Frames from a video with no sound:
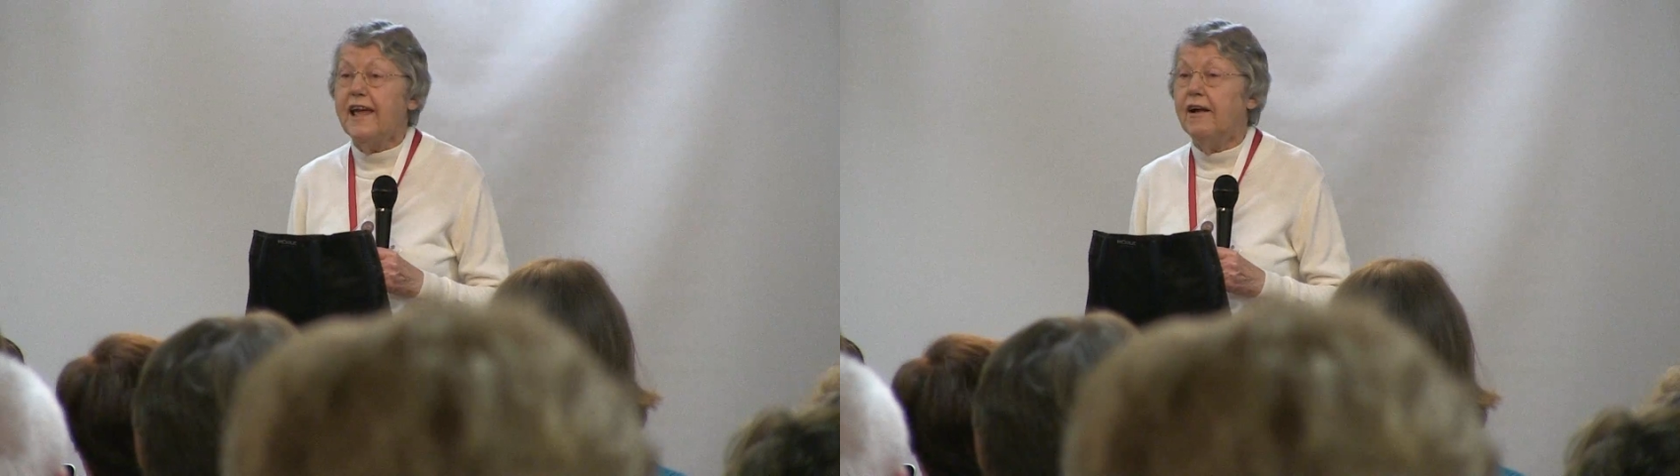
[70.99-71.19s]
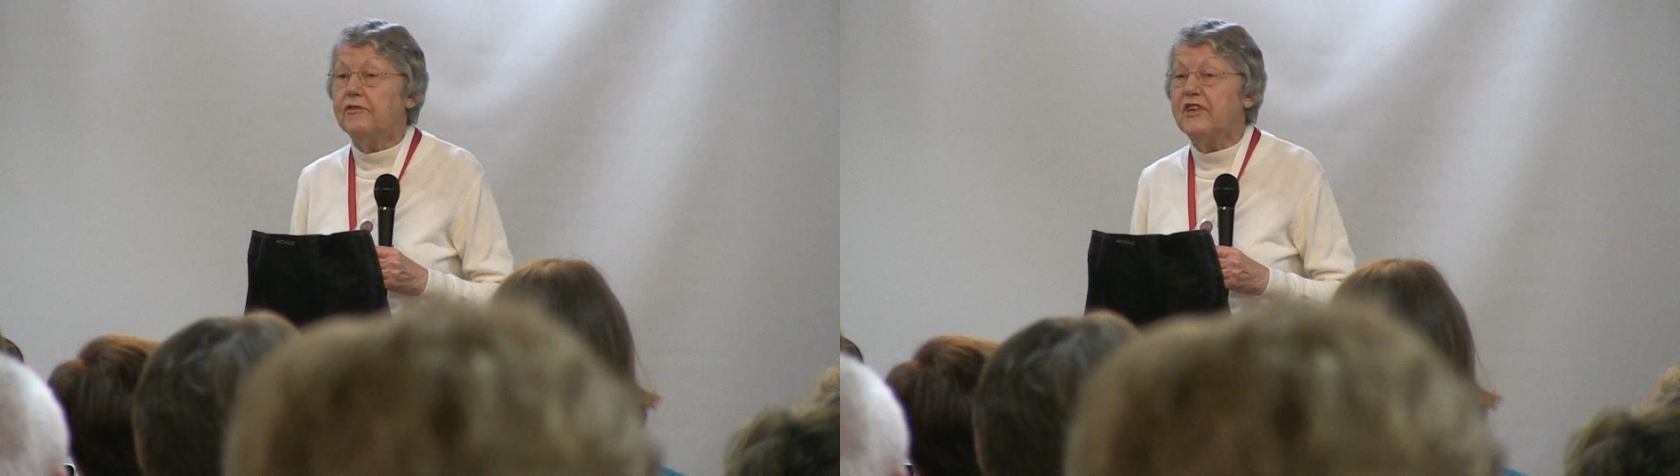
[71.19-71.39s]

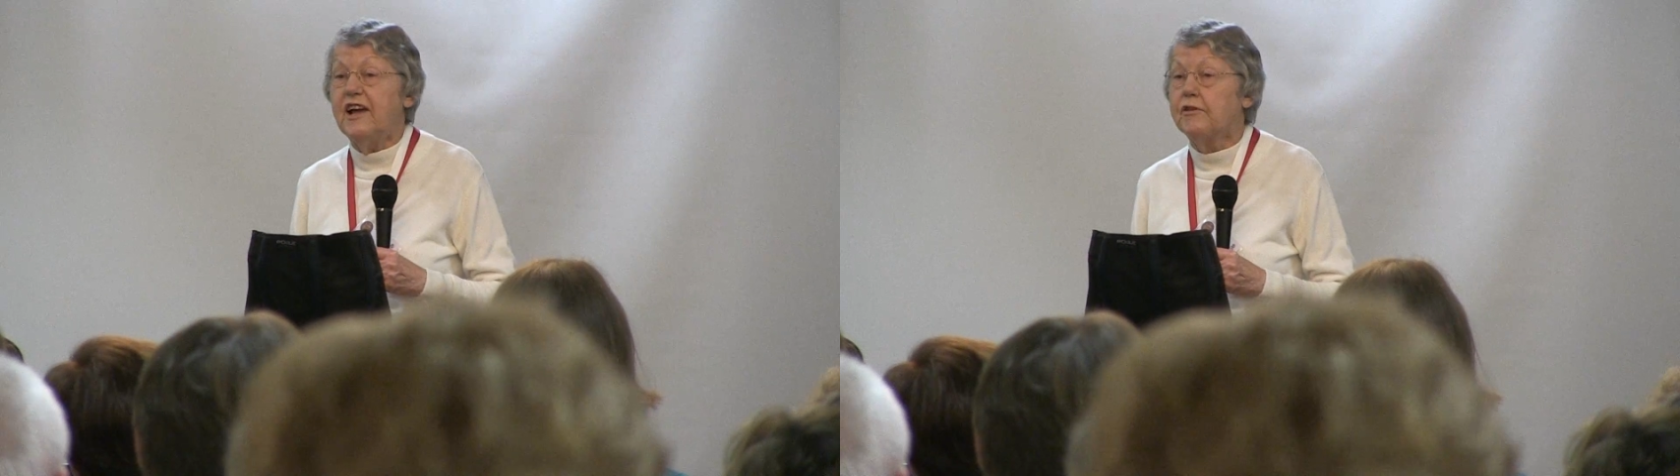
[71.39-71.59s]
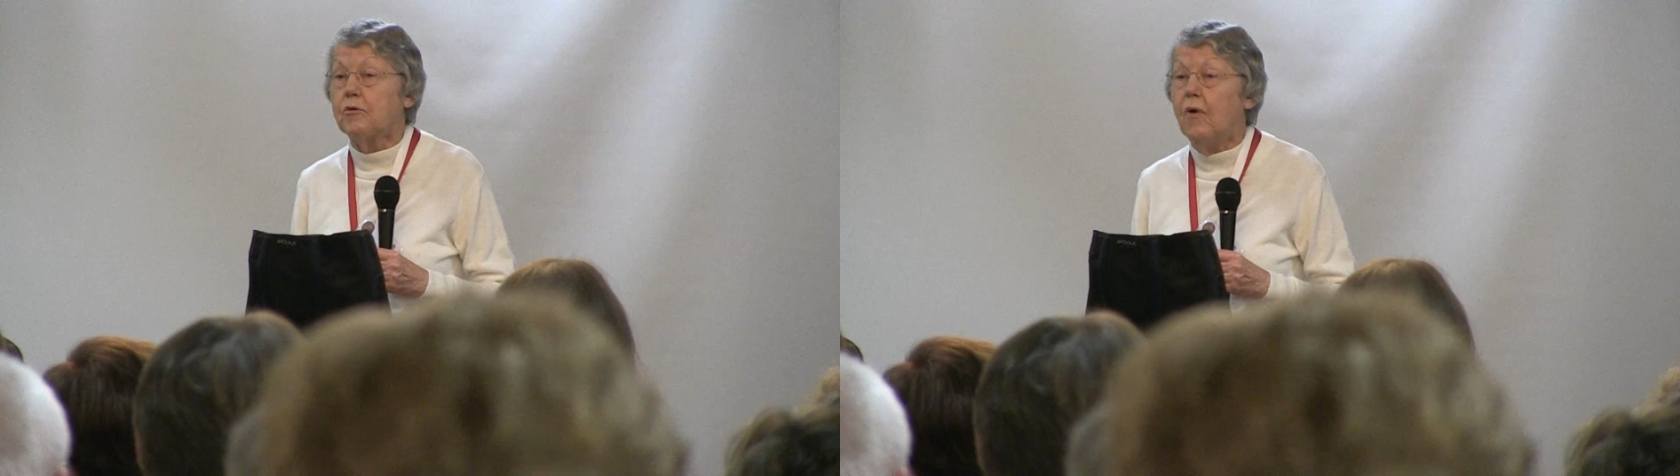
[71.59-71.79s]
healthy
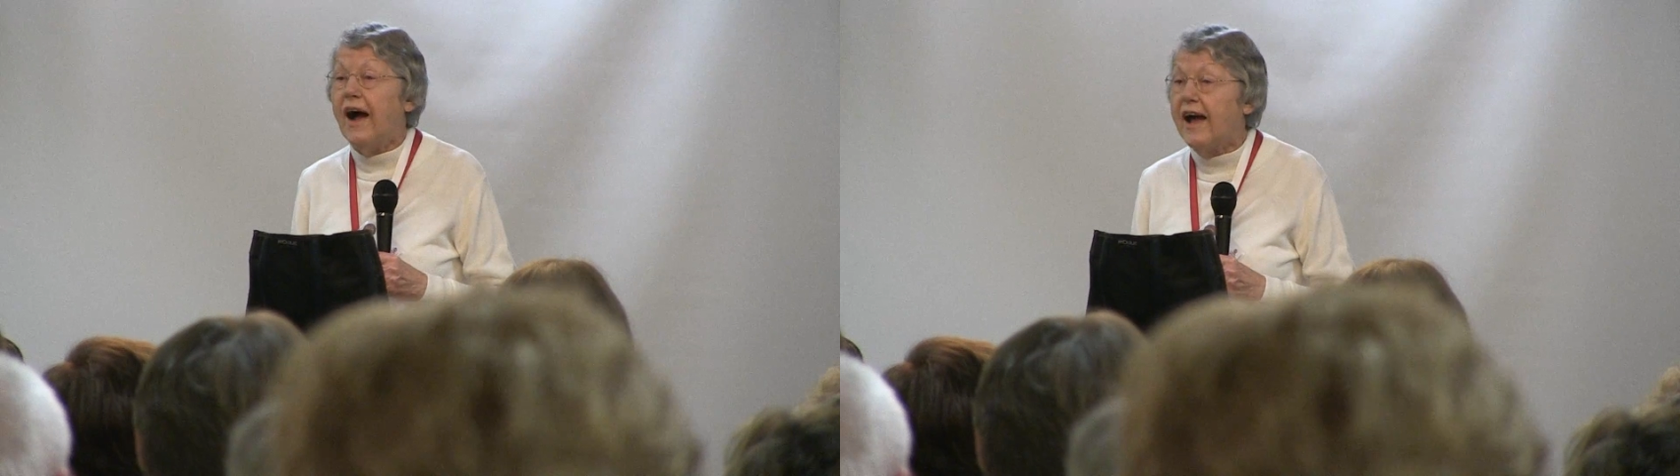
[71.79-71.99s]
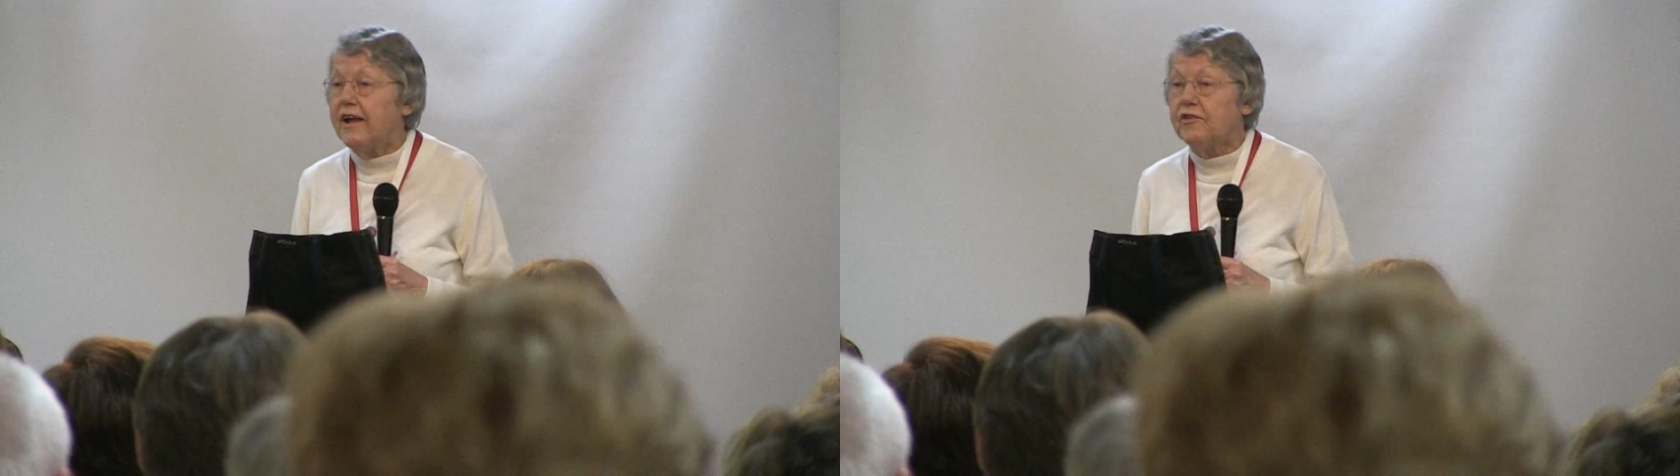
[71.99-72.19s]

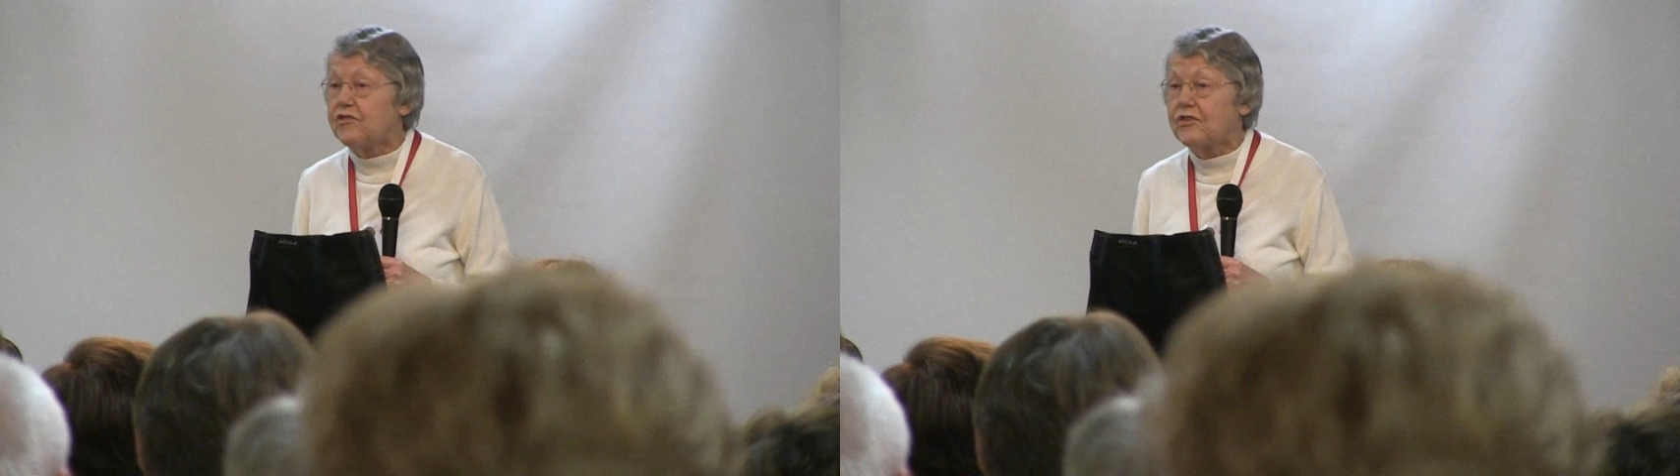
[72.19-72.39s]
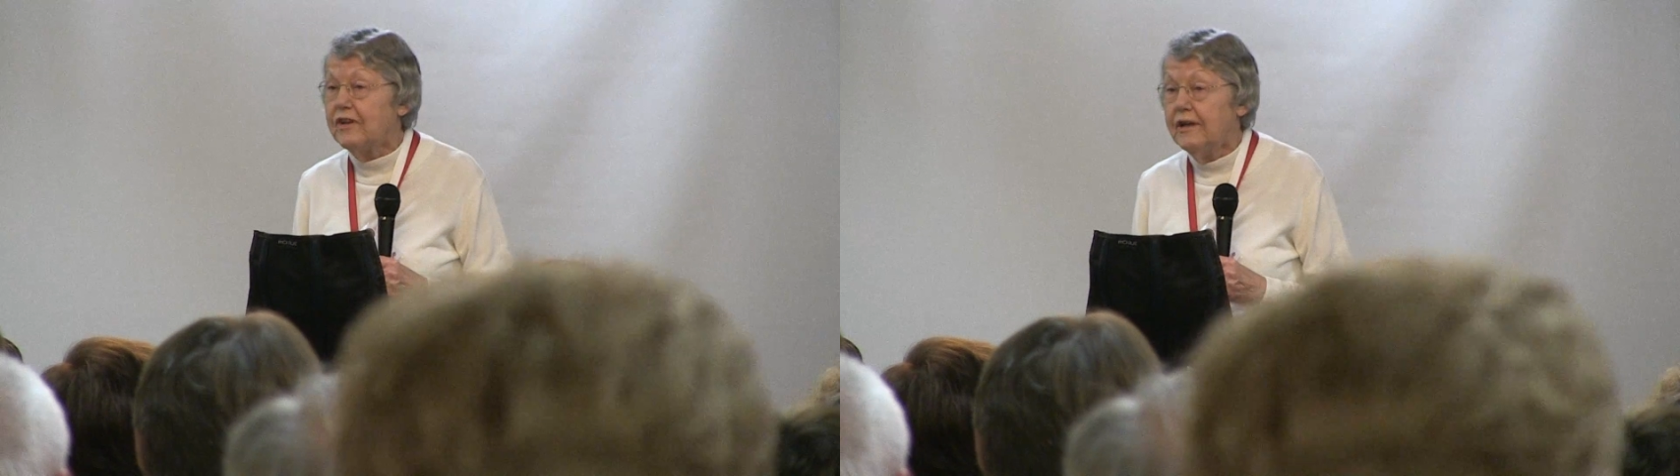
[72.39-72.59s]

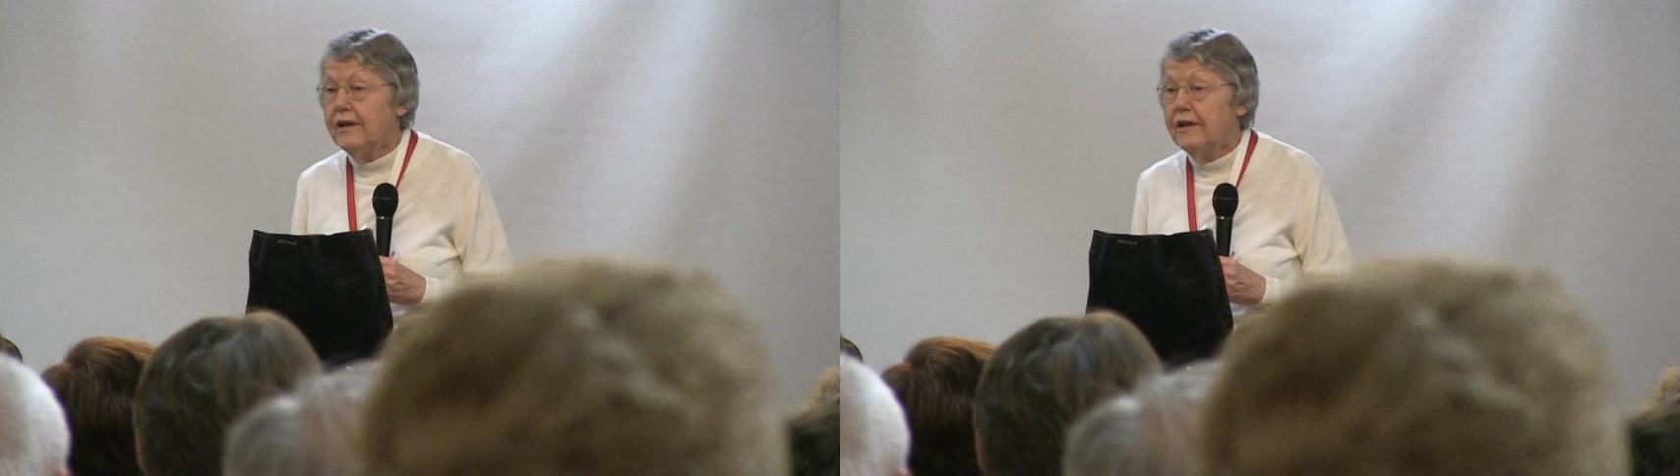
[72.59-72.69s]
otherwise.